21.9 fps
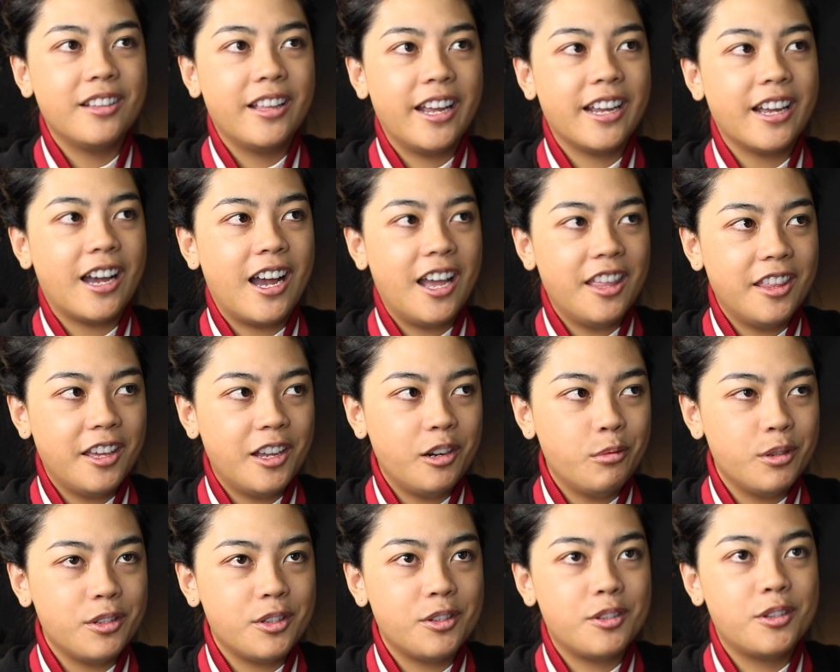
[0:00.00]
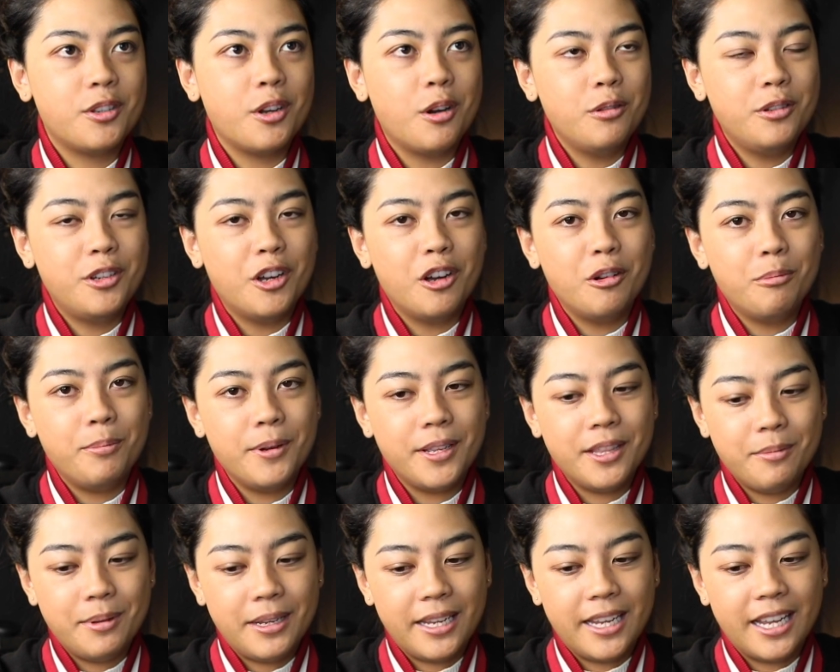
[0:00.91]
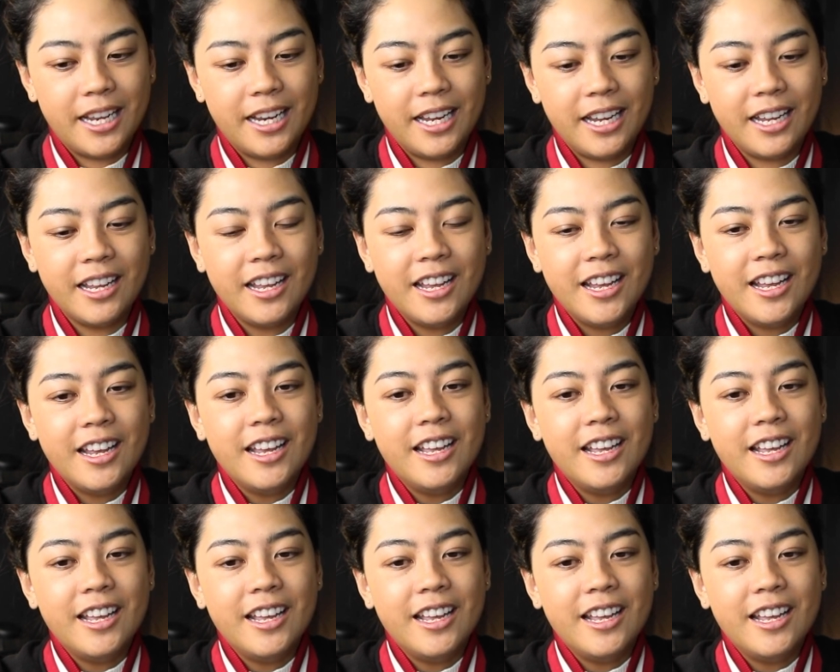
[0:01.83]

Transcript: Like, I thought it was so dope in the beginning.